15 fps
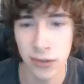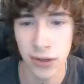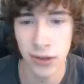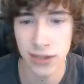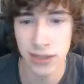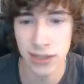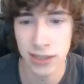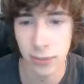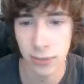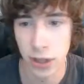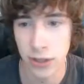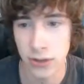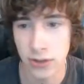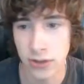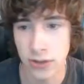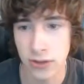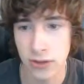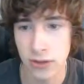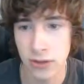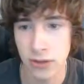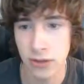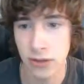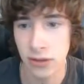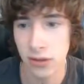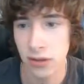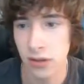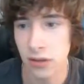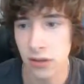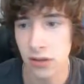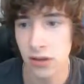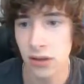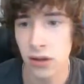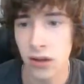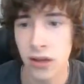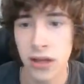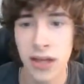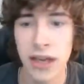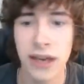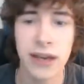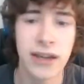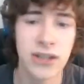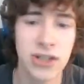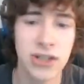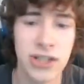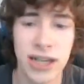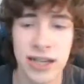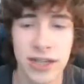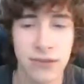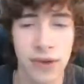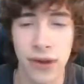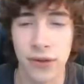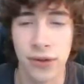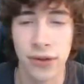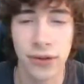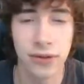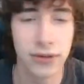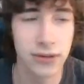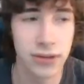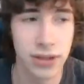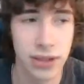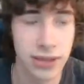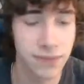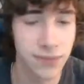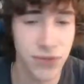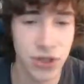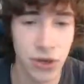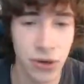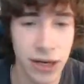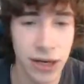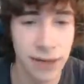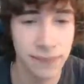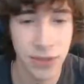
around to the same place? Yeah, it just takes you around. Uh, sorry.